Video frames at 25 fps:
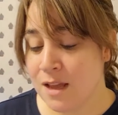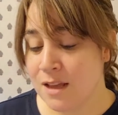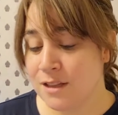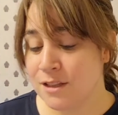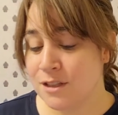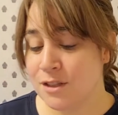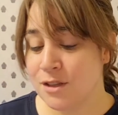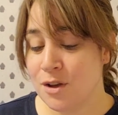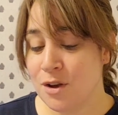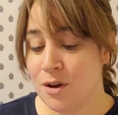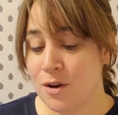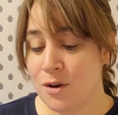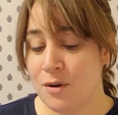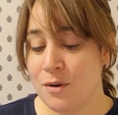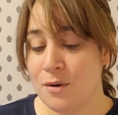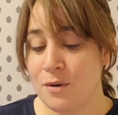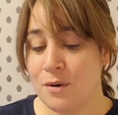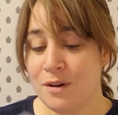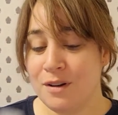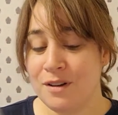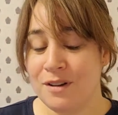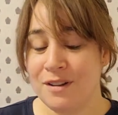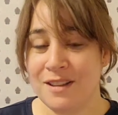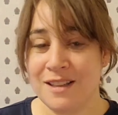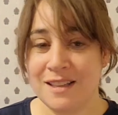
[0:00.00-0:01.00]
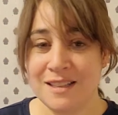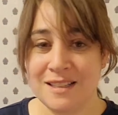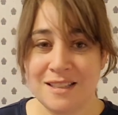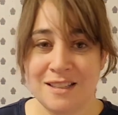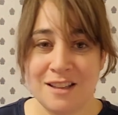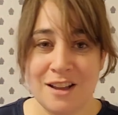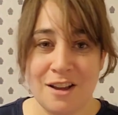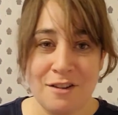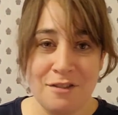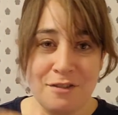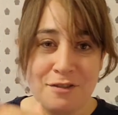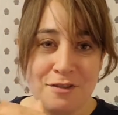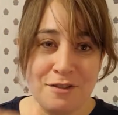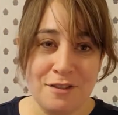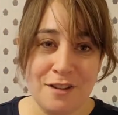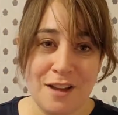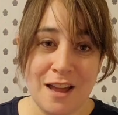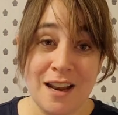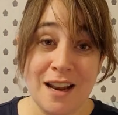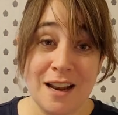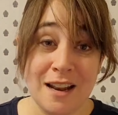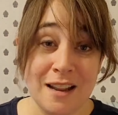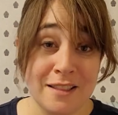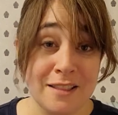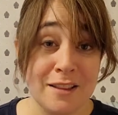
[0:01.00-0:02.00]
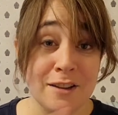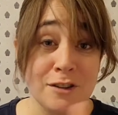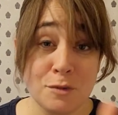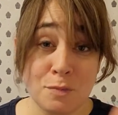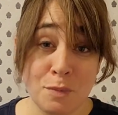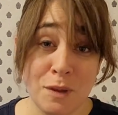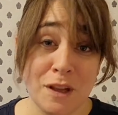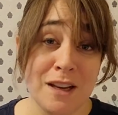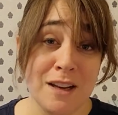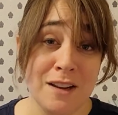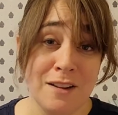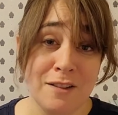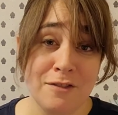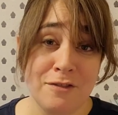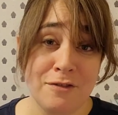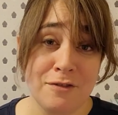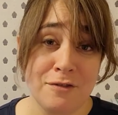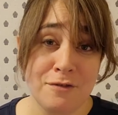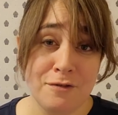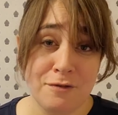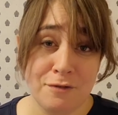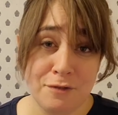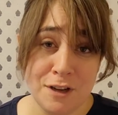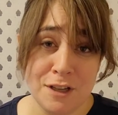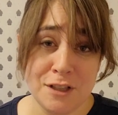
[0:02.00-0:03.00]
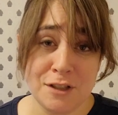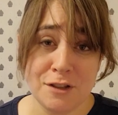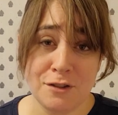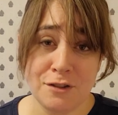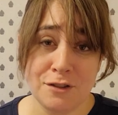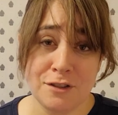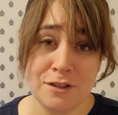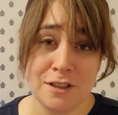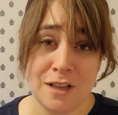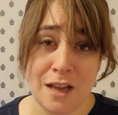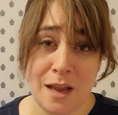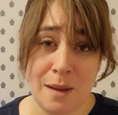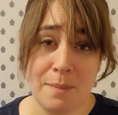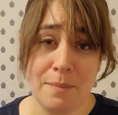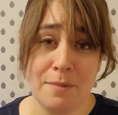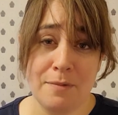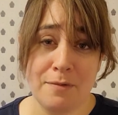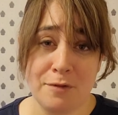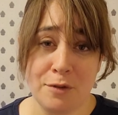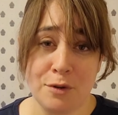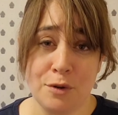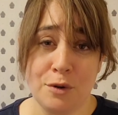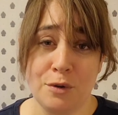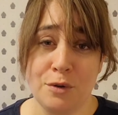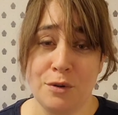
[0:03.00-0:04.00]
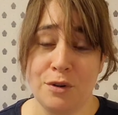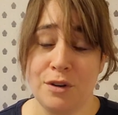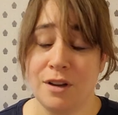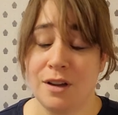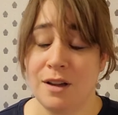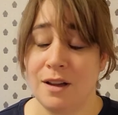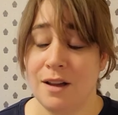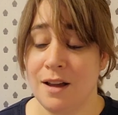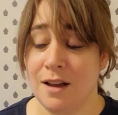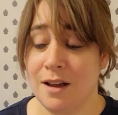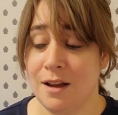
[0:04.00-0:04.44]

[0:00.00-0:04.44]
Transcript: So this stuff, and there's plenty of freezer type food